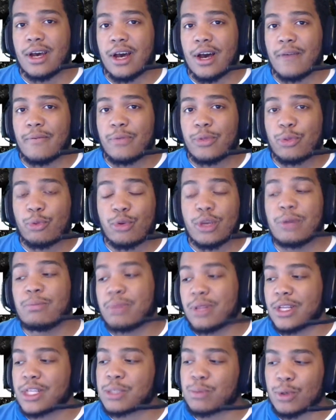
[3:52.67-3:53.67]
3
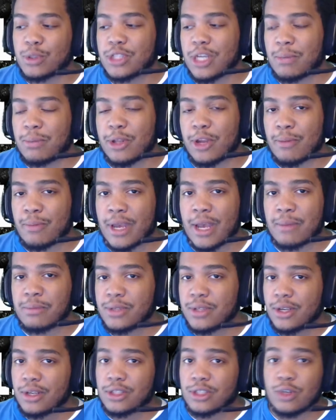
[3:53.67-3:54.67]
plus multiplayer maps.
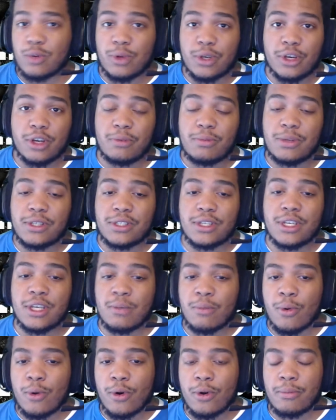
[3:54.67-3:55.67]
So we could be seeing
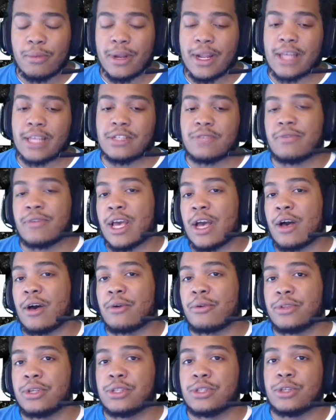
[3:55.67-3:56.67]
more, but as of now,
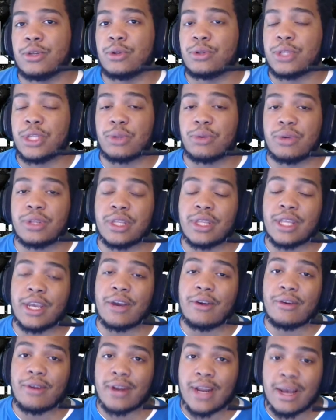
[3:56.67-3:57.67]
these are the only 3 that they are
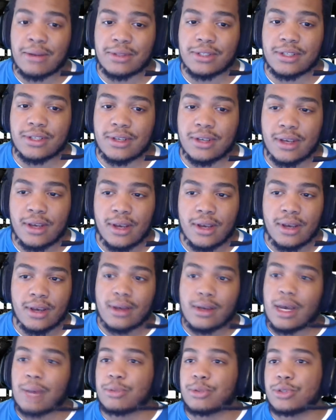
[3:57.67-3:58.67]
announcing.
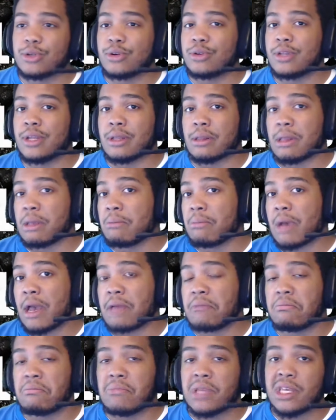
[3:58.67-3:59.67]
I'm sure that they
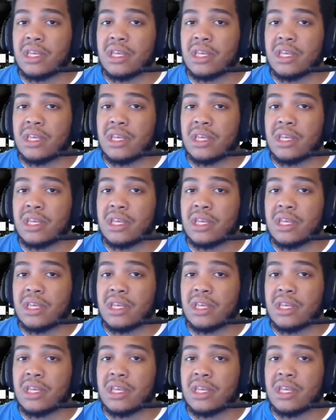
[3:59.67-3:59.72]
might be